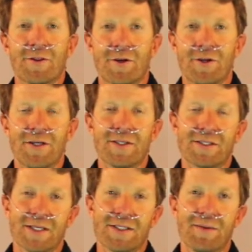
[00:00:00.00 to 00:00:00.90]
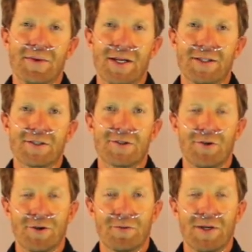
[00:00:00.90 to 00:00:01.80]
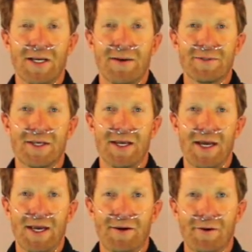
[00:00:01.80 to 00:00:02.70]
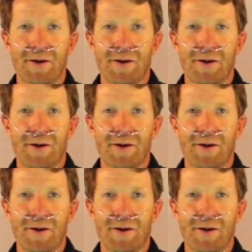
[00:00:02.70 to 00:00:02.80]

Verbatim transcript: 30 to 60 minutes, two to three times a day,